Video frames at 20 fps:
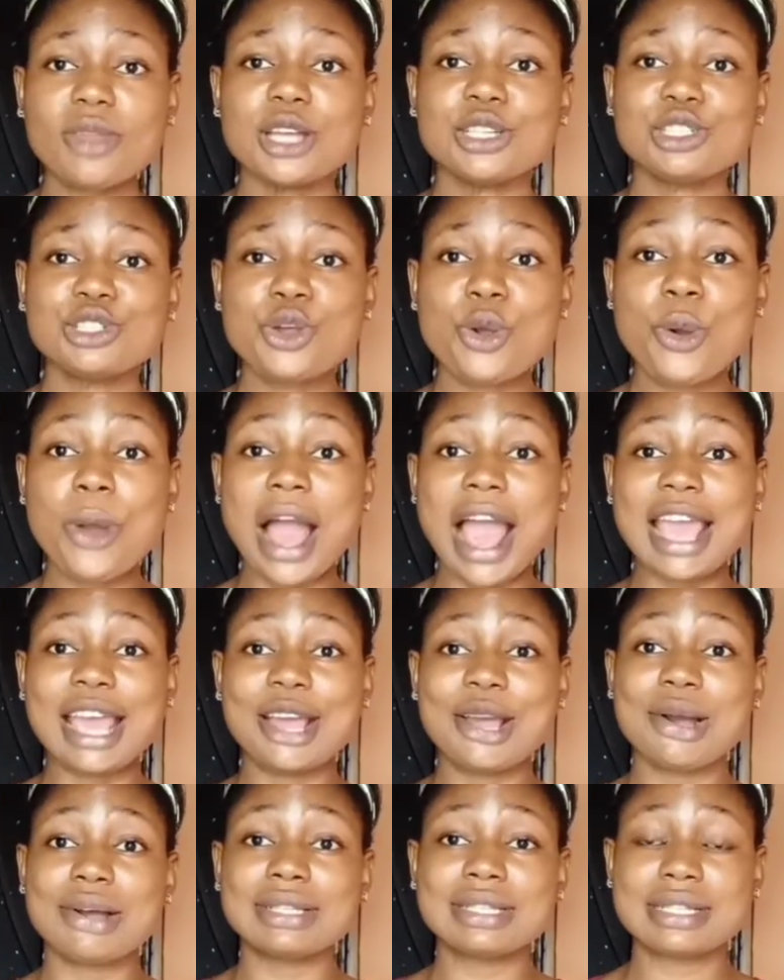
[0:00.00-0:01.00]
So I
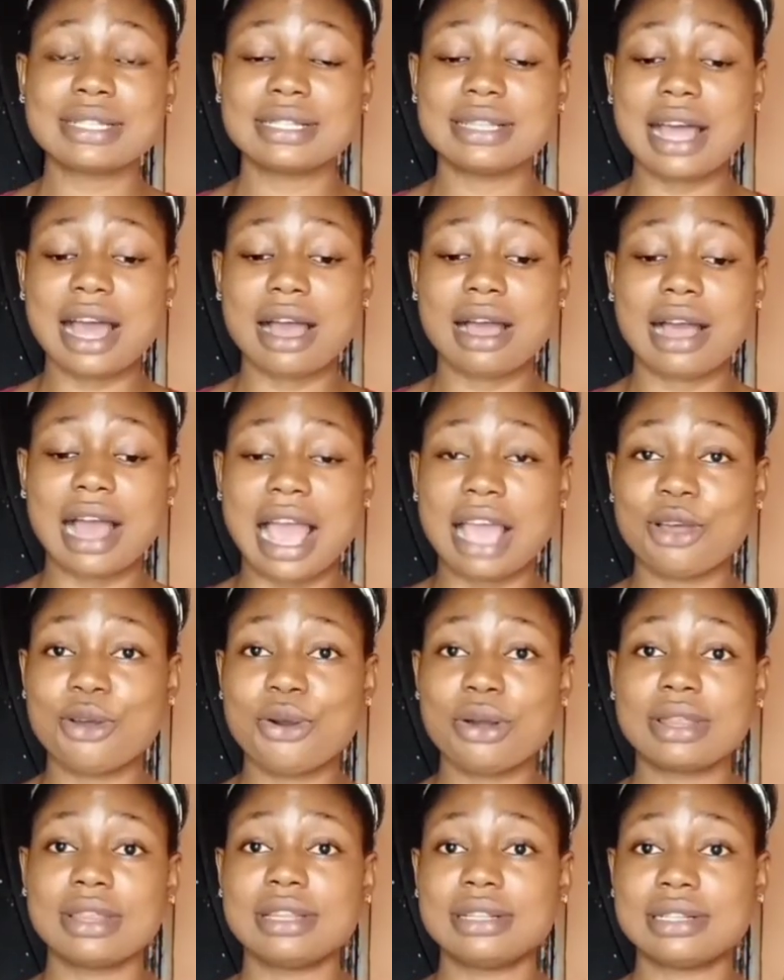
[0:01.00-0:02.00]
got that.
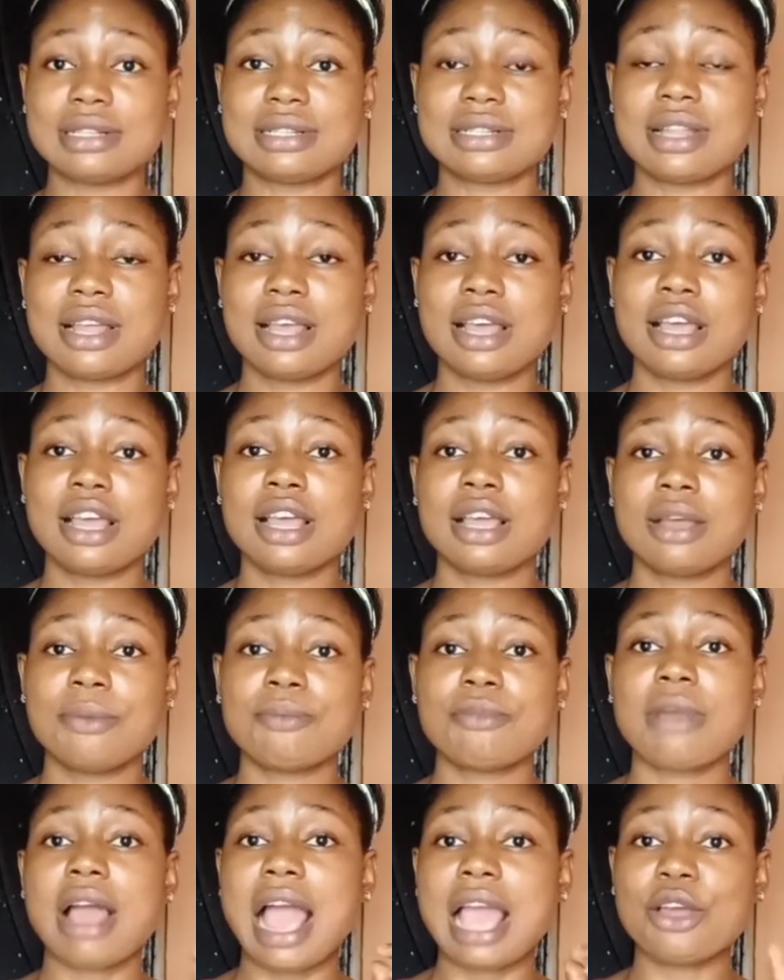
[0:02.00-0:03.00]

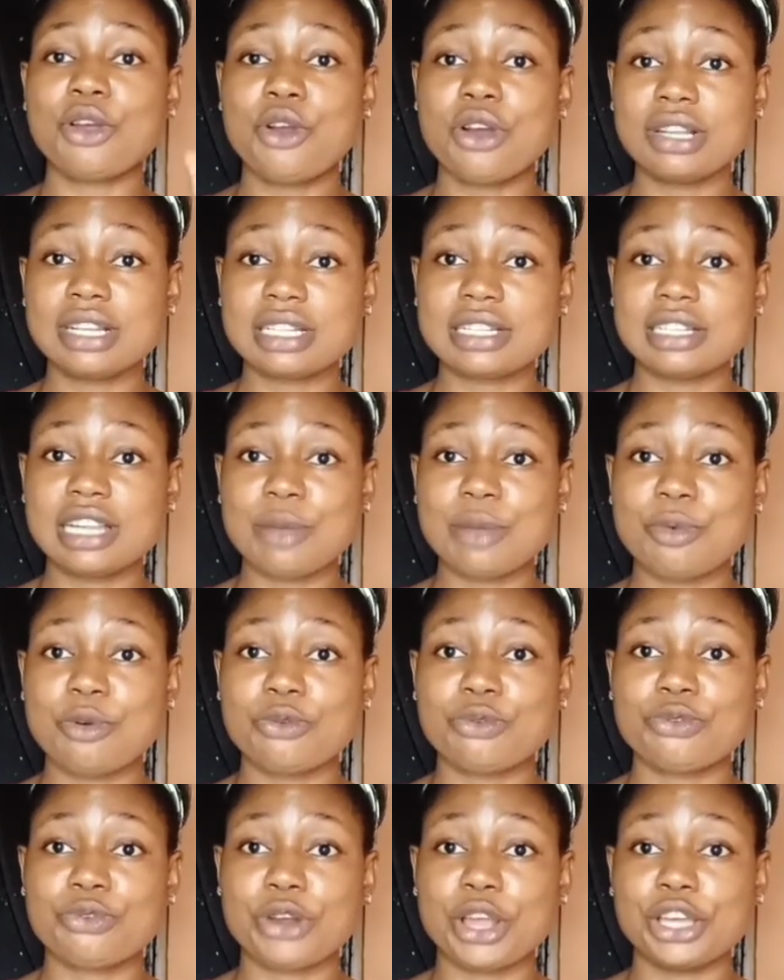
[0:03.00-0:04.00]
I got this lemon
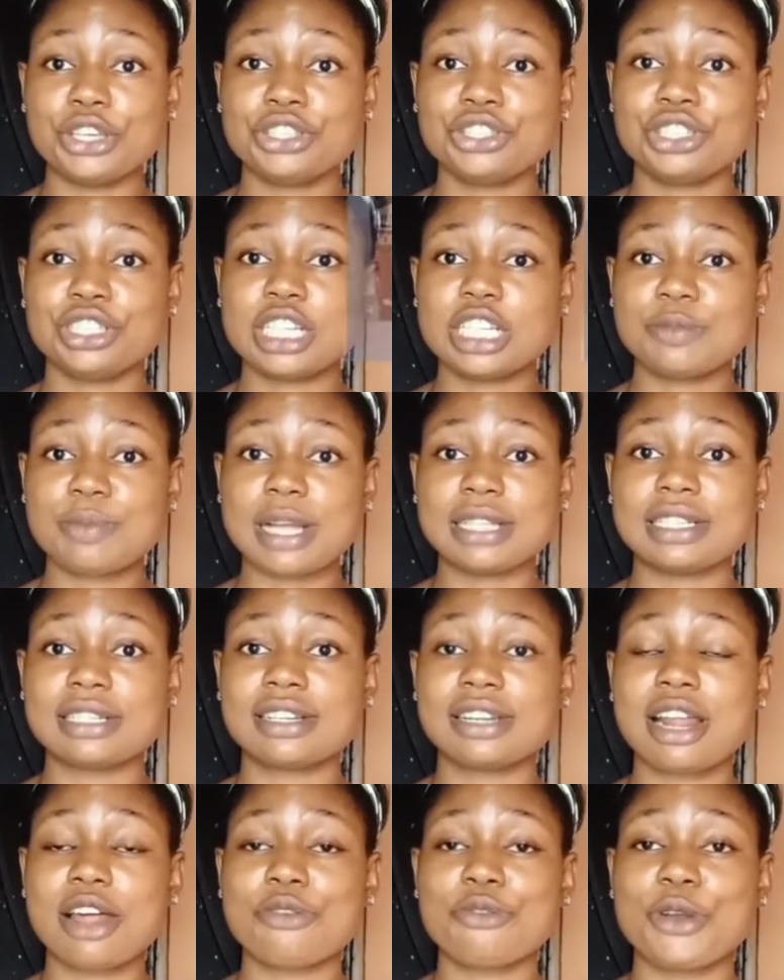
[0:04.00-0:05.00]
fresh, this
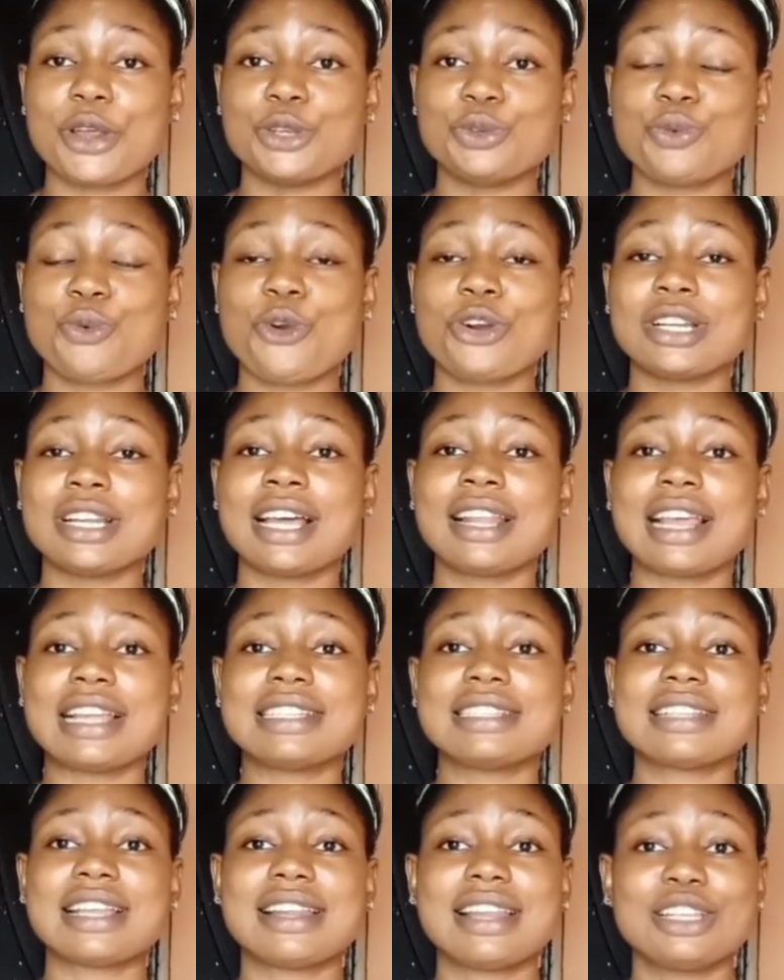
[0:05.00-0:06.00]
particular red one, and I
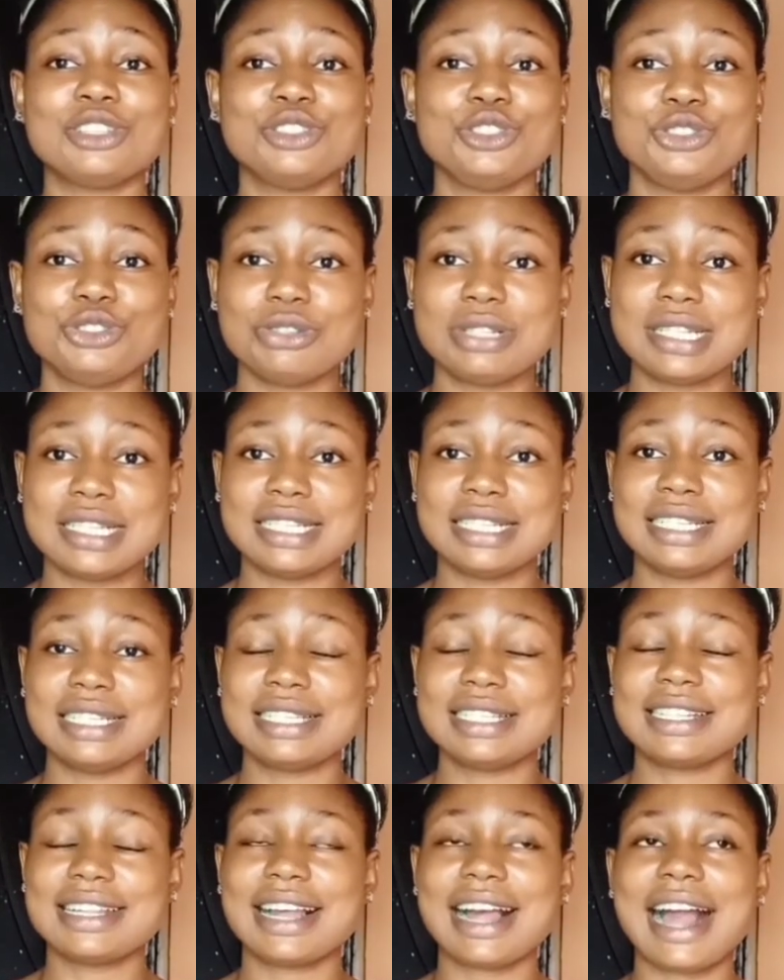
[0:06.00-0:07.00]
started using it,